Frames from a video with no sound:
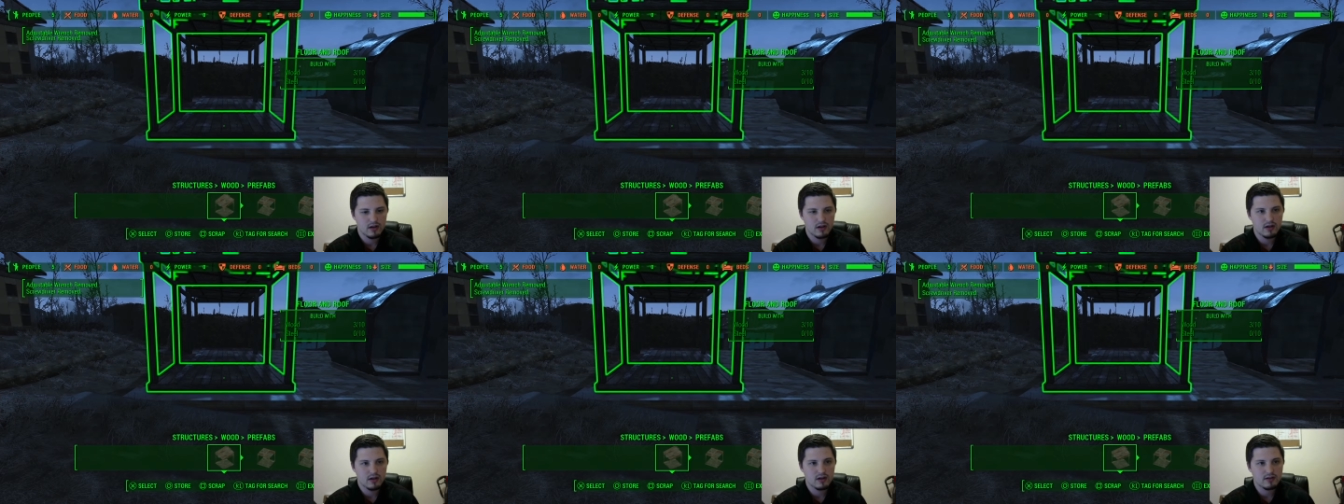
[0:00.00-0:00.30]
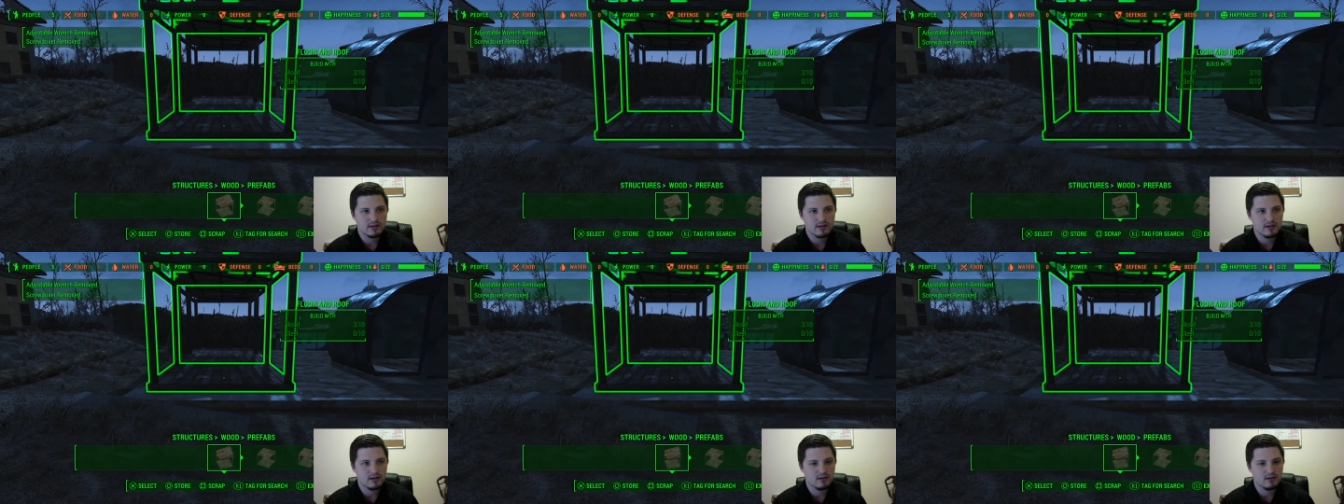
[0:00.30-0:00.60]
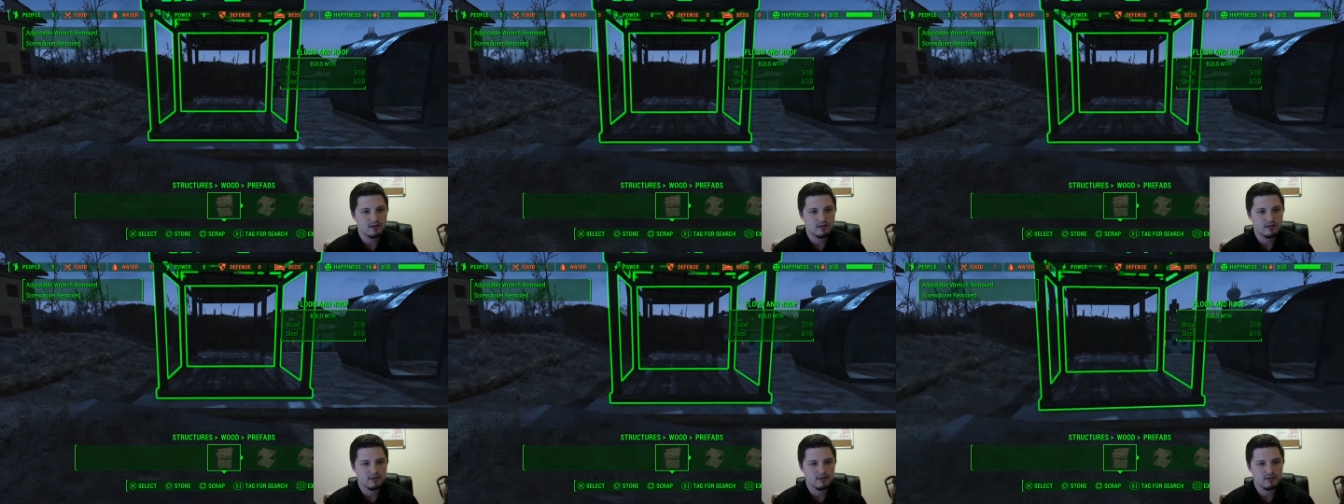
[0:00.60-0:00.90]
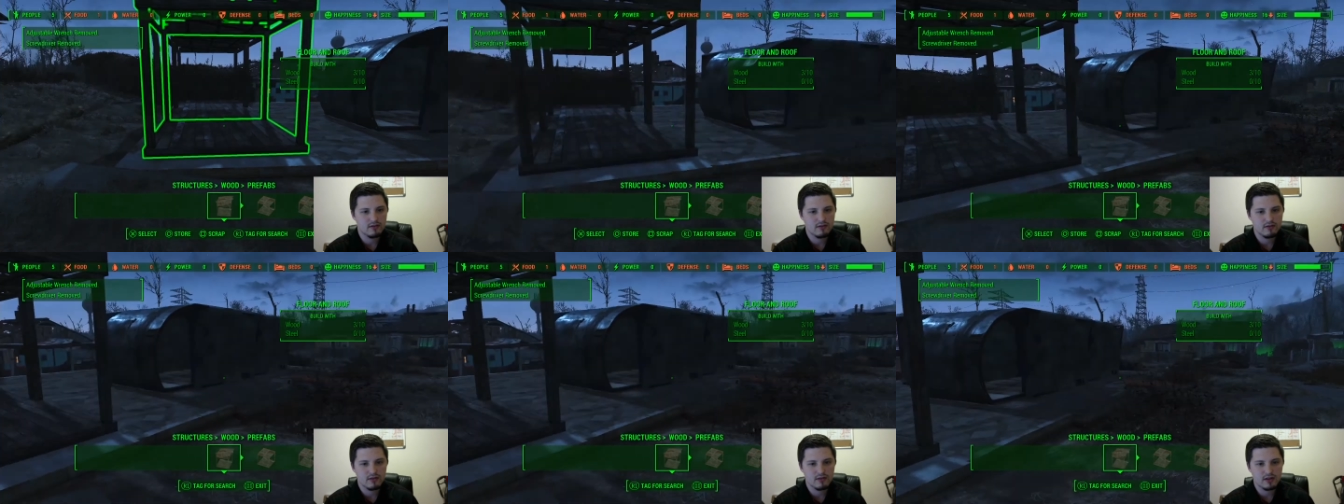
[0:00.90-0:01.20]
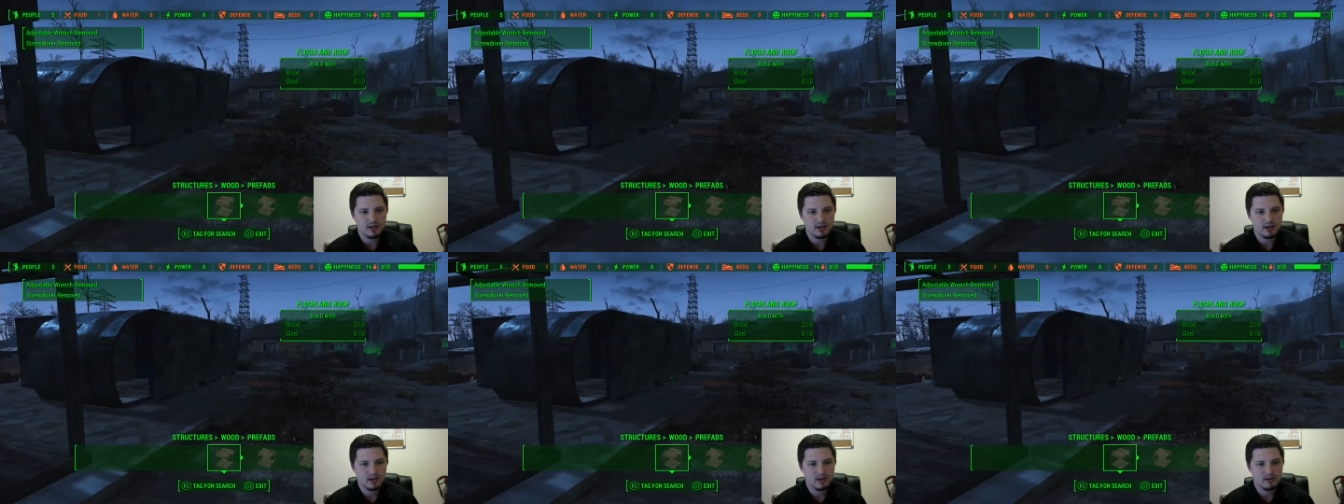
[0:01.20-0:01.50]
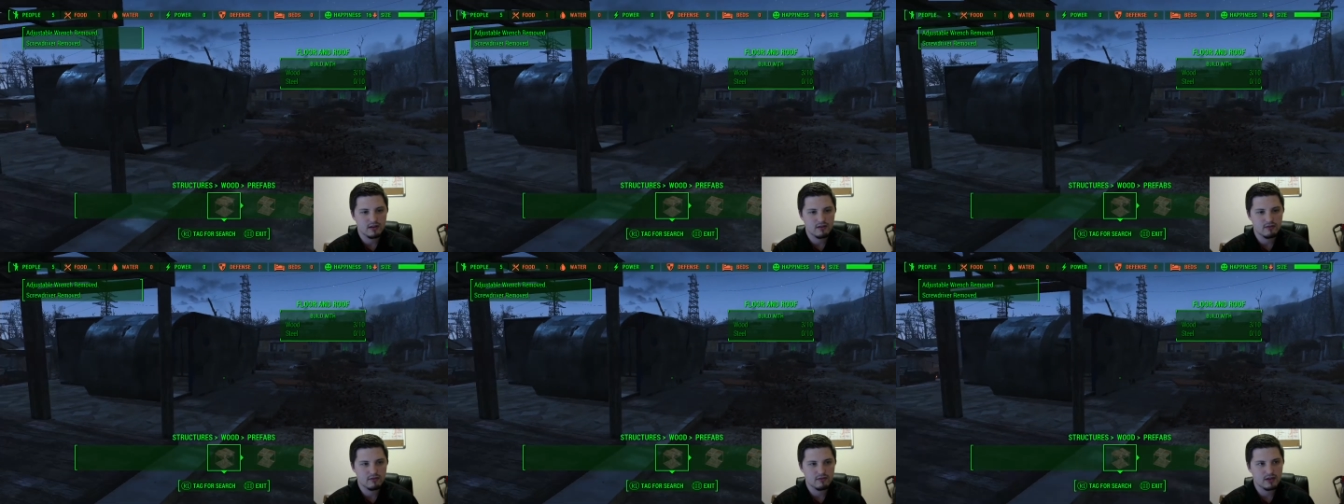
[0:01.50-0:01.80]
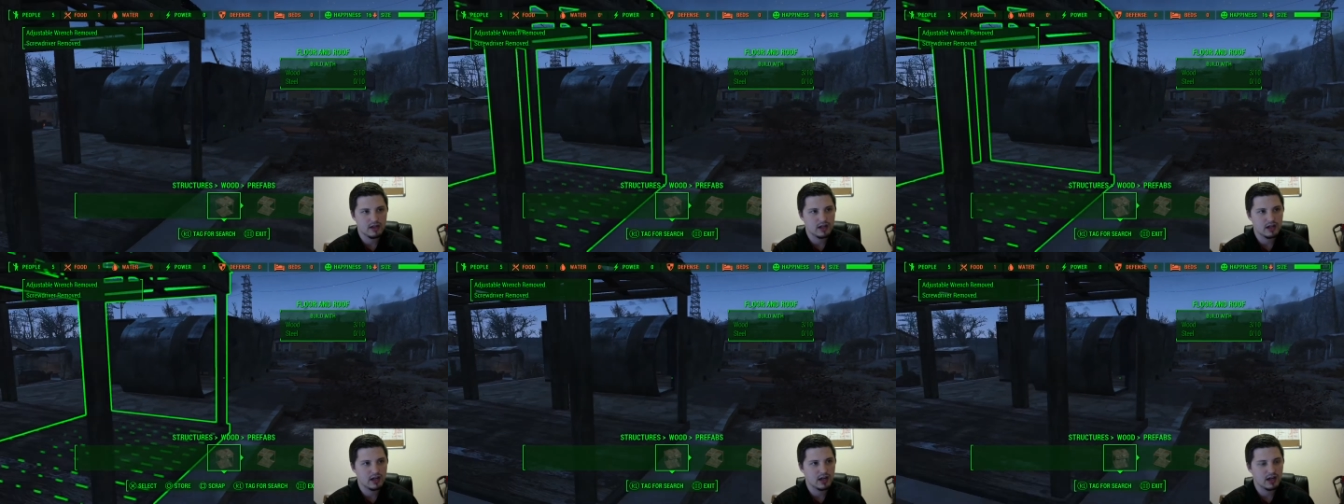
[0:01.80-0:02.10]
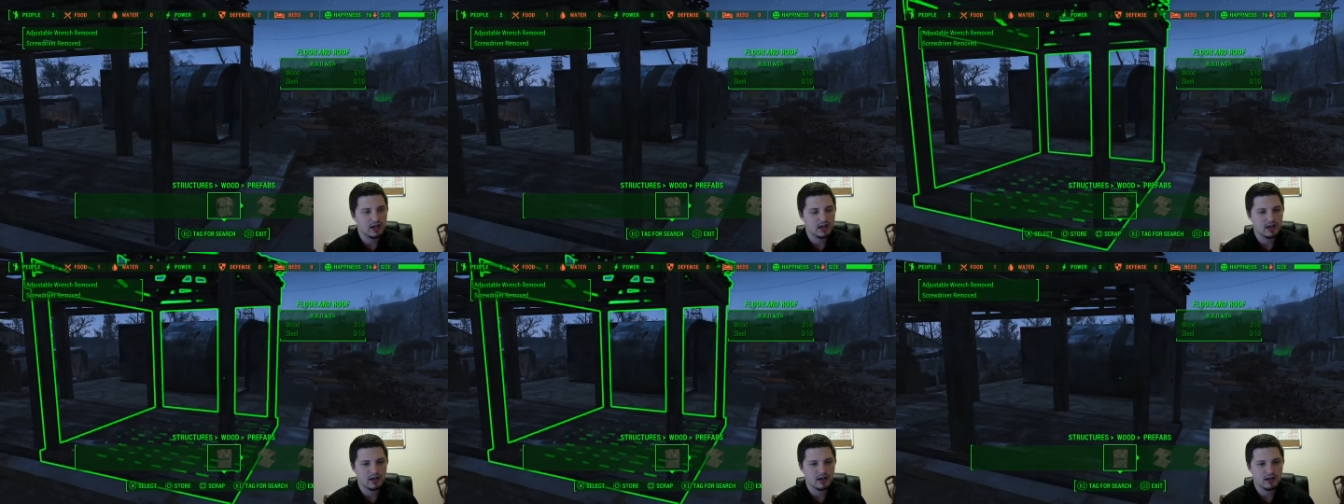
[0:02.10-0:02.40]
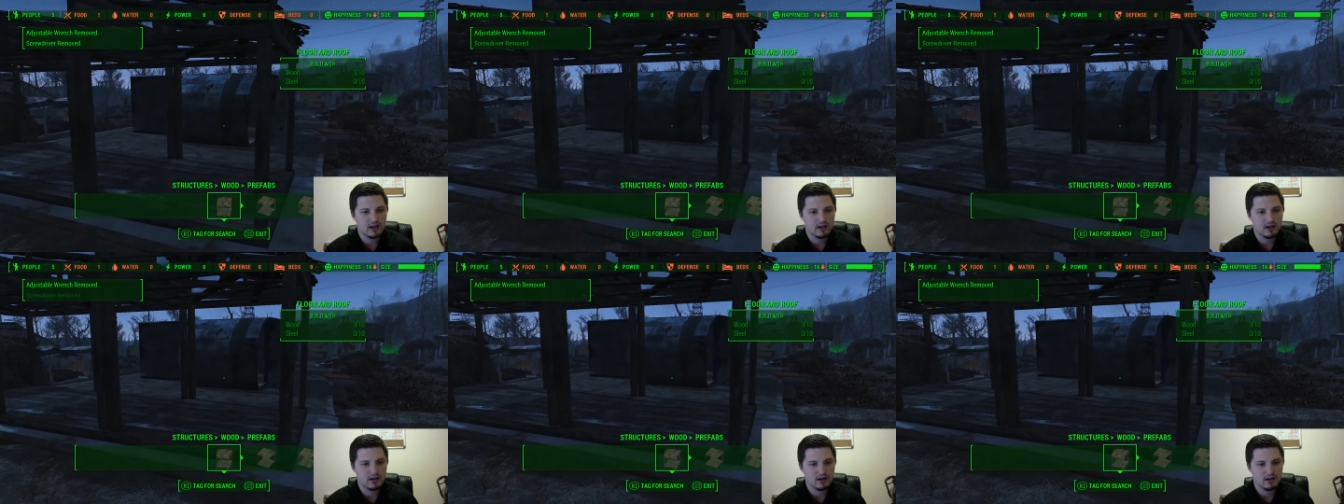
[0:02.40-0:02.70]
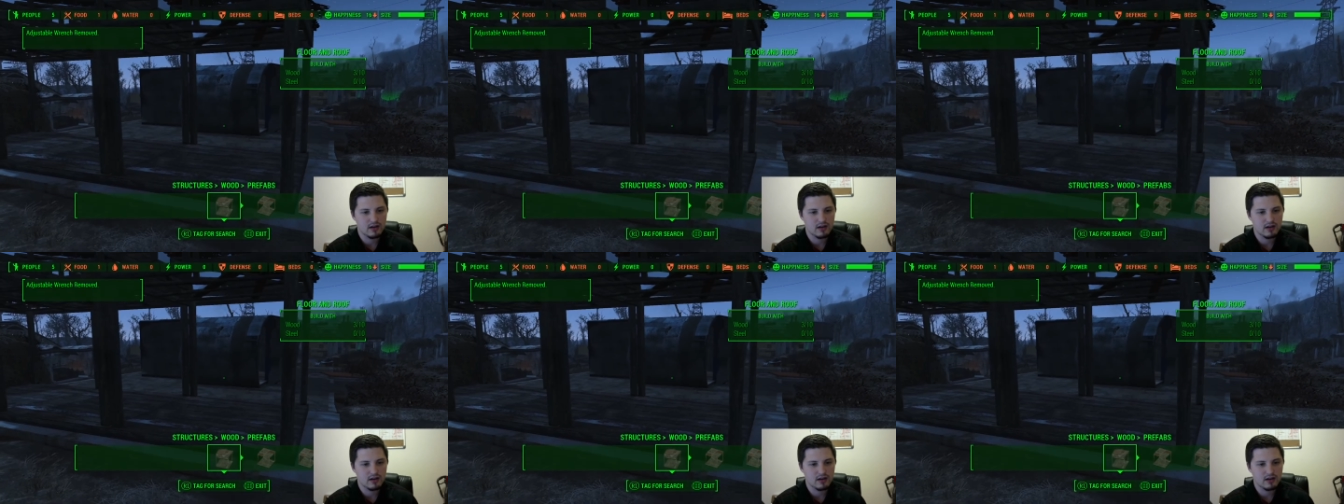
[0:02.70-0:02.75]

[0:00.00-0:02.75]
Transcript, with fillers: So then we can.